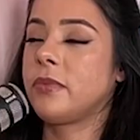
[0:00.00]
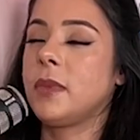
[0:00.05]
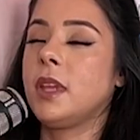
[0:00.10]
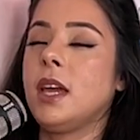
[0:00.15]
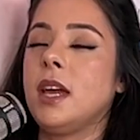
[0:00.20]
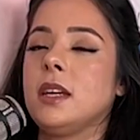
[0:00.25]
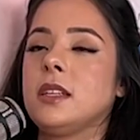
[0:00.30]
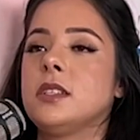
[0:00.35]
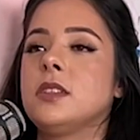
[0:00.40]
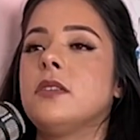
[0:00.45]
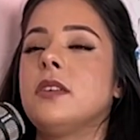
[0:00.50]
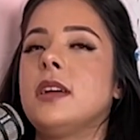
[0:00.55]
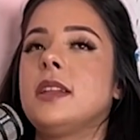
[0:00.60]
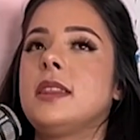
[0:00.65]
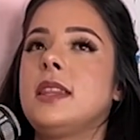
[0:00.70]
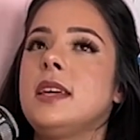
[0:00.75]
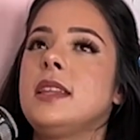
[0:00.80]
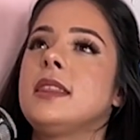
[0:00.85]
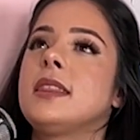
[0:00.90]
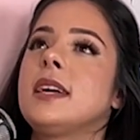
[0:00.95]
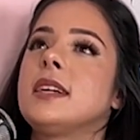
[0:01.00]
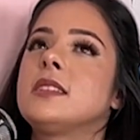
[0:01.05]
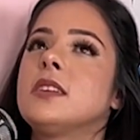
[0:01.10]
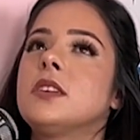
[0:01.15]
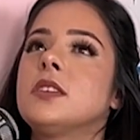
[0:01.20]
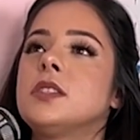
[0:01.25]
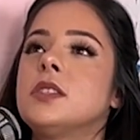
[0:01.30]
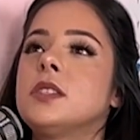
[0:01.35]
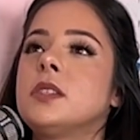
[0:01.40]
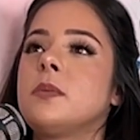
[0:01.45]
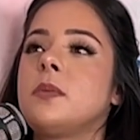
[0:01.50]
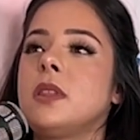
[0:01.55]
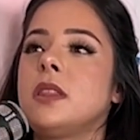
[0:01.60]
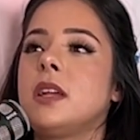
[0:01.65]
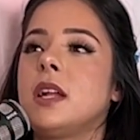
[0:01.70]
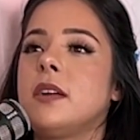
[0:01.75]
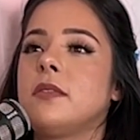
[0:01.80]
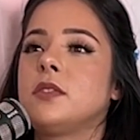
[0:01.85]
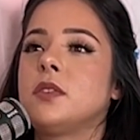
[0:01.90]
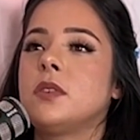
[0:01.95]
Yeah. So I think that's also something
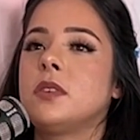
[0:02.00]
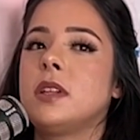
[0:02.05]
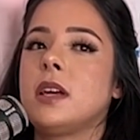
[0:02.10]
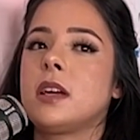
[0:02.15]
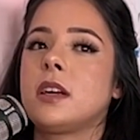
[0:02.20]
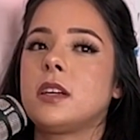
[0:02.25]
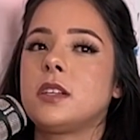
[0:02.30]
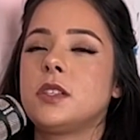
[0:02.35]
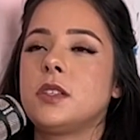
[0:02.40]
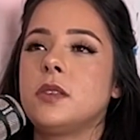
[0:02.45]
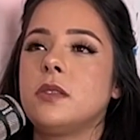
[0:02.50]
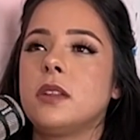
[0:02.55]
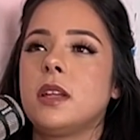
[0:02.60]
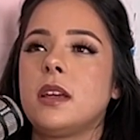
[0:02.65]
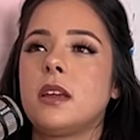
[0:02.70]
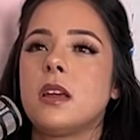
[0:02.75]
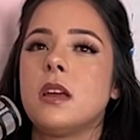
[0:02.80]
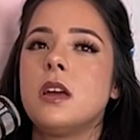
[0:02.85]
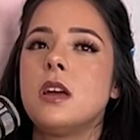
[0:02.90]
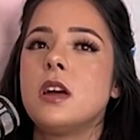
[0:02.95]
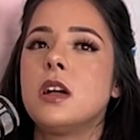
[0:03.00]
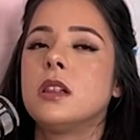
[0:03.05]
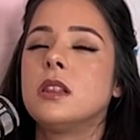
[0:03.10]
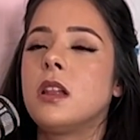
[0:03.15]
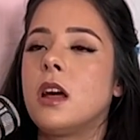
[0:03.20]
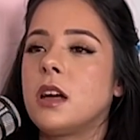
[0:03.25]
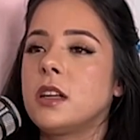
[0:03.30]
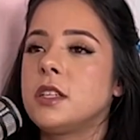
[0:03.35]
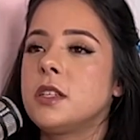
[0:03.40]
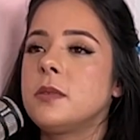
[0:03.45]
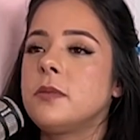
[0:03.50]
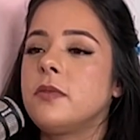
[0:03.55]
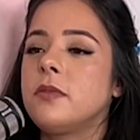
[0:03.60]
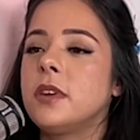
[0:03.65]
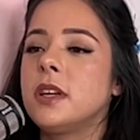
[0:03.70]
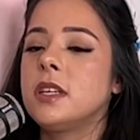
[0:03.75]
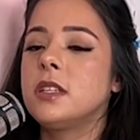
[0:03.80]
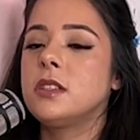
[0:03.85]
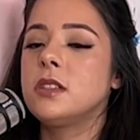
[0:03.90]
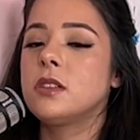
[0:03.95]
that I've told Eric too. Like long-term
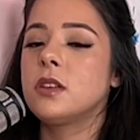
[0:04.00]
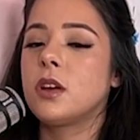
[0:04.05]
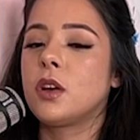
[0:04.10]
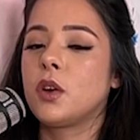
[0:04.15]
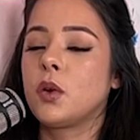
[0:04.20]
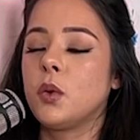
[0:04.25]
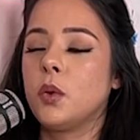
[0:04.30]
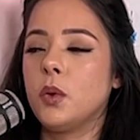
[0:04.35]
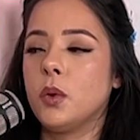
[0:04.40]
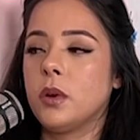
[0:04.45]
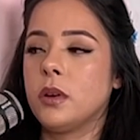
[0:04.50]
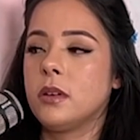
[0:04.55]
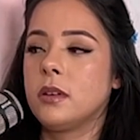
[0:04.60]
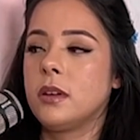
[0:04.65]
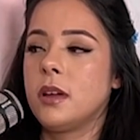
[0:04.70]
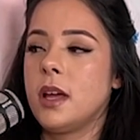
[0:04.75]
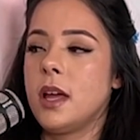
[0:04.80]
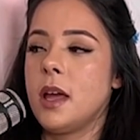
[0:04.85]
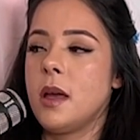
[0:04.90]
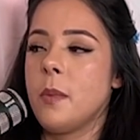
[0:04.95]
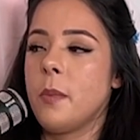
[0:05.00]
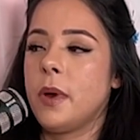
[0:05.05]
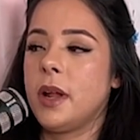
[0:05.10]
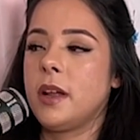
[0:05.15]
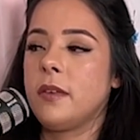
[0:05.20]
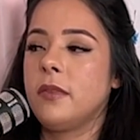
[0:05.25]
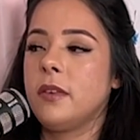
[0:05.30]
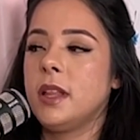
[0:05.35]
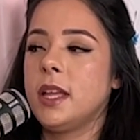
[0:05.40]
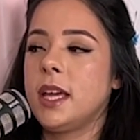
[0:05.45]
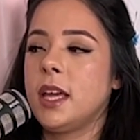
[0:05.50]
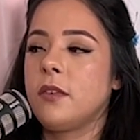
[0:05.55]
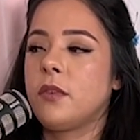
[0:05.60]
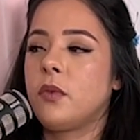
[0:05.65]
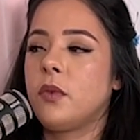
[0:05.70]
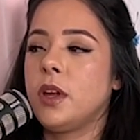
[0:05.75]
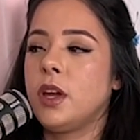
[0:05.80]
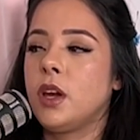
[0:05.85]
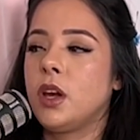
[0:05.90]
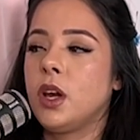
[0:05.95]
friends are cool. But I feel like
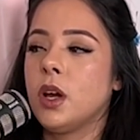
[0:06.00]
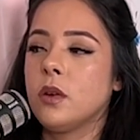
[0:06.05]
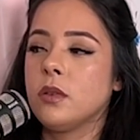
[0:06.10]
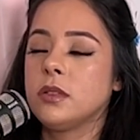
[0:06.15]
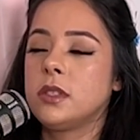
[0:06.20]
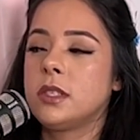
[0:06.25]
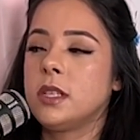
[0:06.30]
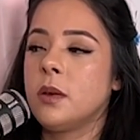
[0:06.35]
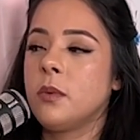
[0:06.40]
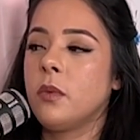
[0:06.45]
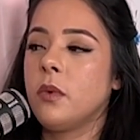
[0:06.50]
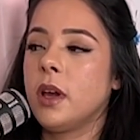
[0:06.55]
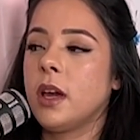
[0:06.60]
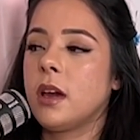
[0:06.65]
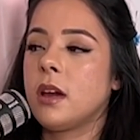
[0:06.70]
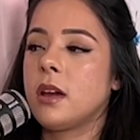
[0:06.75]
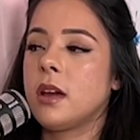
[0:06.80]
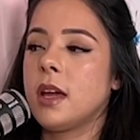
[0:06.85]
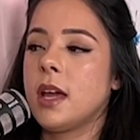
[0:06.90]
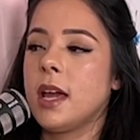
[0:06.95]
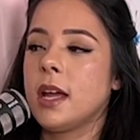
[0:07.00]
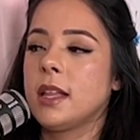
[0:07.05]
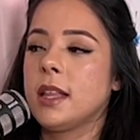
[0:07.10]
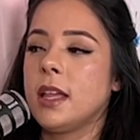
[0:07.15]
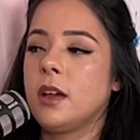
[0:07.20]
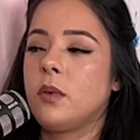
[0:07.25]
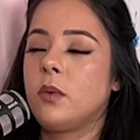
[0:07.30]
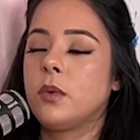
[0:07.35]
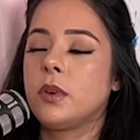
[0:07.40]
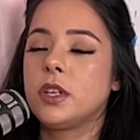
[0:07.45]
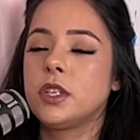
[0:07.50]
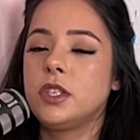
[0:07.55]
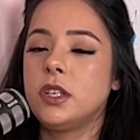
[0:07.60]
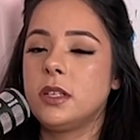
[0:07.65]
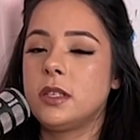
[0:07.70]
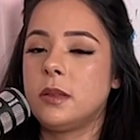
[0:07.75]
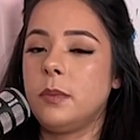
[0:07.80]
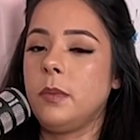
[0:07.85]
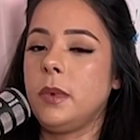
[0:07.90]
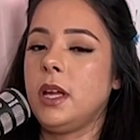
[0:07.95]
if we go somewhere and like we're
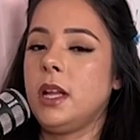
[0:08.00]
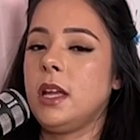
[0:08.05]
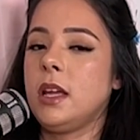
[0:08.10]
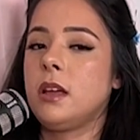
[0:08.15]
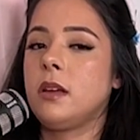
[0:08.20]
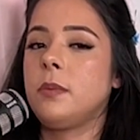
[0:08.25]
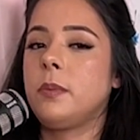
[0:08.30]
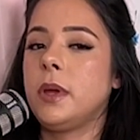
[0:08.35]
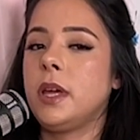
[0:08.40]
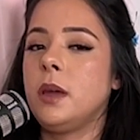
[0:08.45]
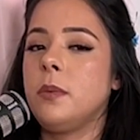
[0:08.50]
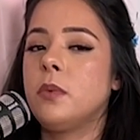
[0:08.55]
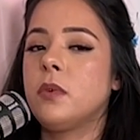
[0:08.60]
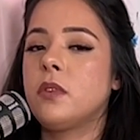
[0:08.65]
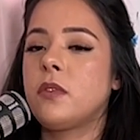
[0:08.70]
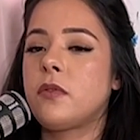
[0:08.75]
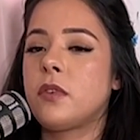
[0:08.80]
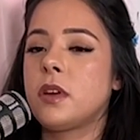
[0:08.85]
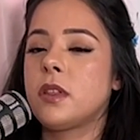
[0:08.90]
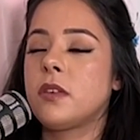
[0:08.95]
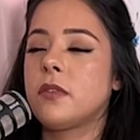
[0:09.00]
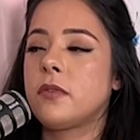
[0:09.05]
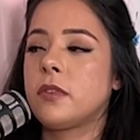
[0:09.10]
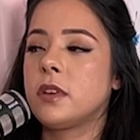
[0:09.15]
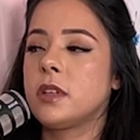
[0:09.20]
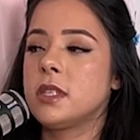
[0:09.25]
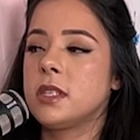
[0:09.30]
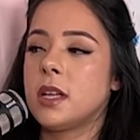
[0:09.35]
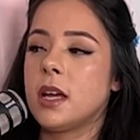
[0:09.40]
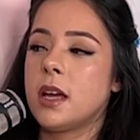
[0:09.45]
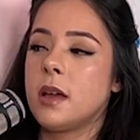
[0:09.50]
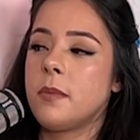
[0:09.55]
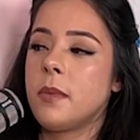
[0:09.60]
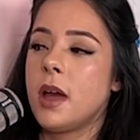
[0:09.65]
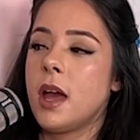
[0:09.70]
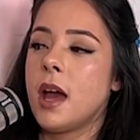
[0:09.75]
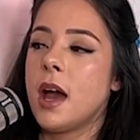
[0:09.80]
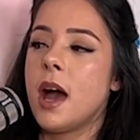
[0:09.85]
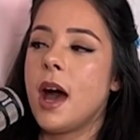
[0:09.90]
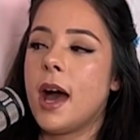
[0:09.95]
just meeting people for the first time,
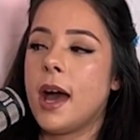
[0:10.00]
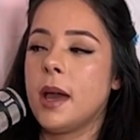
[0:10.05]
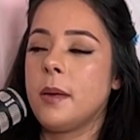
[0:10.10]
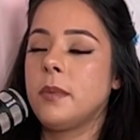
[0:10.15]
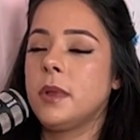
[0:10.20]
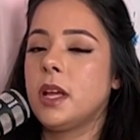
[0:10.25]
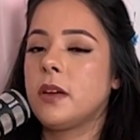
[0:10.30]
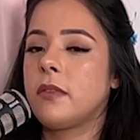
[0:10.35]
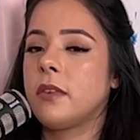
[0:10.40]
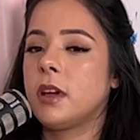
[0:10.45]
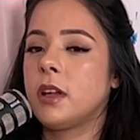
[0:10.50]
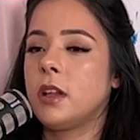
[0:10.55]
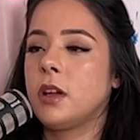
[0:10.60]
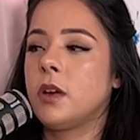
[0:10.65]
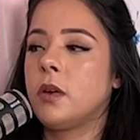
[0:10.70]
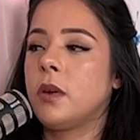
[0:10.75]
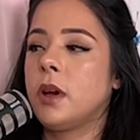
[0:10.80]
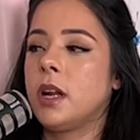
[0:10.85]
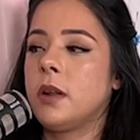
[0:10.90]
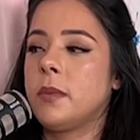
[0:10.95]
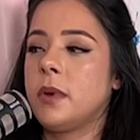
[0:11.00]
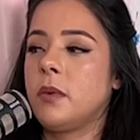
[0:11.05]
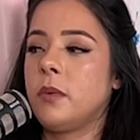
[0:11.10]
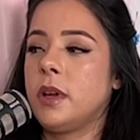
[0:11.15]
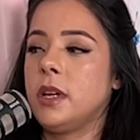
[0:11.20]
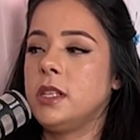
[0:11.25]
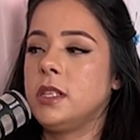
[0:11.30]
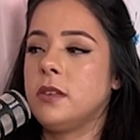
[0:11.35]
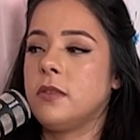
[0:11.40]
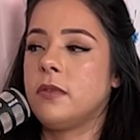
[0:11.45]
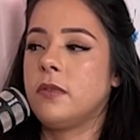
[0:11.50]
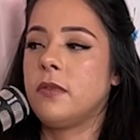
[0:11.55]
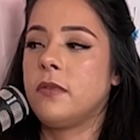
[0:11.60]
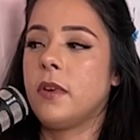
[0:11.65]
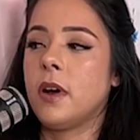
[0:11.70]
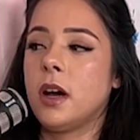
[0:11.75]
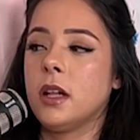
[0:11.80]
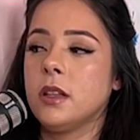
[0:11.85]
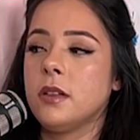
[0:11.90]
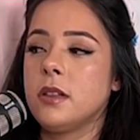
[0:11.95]
I'm never going to go out of my way to
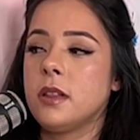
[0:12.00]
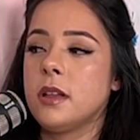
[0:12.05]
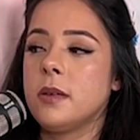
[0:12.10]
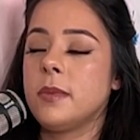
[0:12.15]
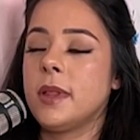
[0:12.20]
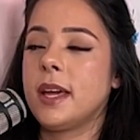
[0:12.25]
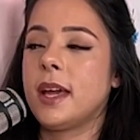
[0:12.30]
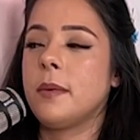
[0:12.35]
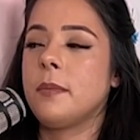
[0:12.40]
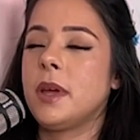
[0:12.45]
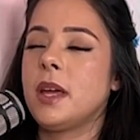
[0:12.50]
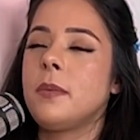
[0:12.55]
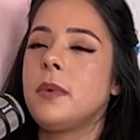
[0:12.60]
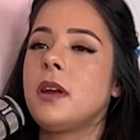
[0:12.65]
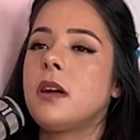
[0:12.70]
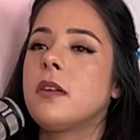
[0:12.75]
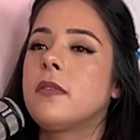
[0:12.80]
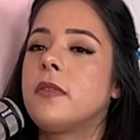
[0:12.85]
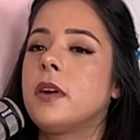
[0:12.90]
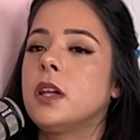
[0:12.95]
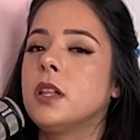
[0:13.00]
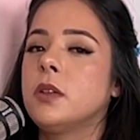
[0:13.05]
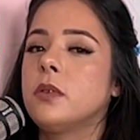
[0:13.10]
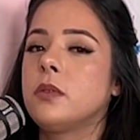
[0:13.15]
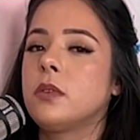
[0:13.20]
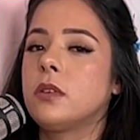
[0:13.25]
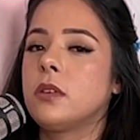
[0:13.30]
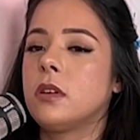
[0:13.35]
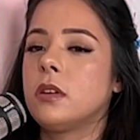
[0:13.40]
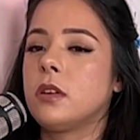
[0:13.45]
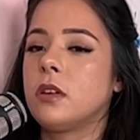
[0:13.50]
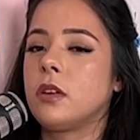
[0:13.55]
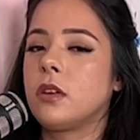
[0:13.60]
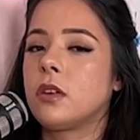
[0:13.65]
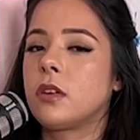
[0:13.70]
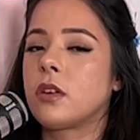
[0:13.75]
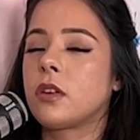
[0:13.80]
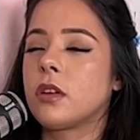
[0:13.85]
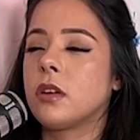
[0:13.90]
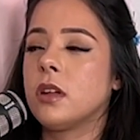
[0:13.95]
follow them. Like maybe I'll follow a
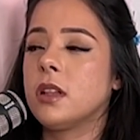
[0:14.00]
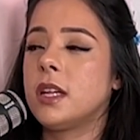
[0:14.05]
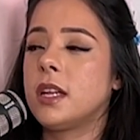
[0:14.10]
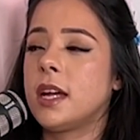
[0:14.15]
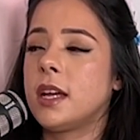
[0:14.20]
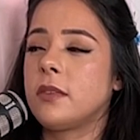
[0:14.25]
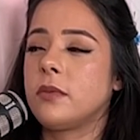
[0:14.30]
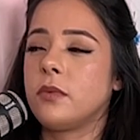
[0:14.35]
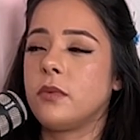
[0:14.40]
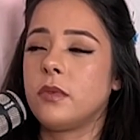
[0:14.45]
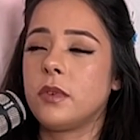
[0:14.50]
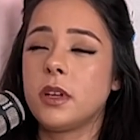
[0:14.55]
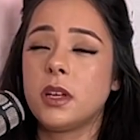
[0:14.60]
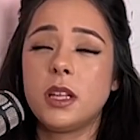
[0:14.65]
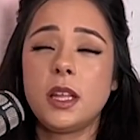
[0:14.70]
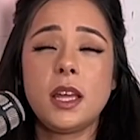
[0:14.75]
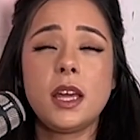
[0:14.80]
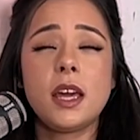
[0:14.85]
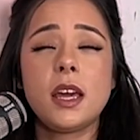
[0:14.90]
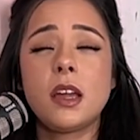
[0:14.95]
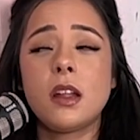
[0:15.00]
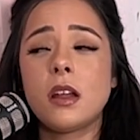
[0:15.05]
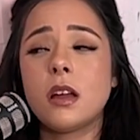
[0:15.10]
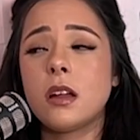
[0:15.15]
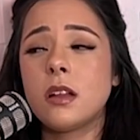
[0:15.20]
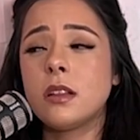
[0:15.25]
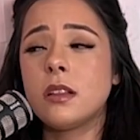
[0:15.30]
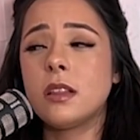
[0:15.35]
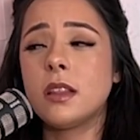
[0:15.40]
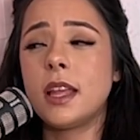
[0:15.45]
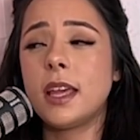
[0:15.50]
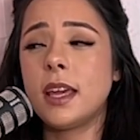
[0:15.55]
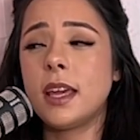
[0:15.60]
girl that I really hit on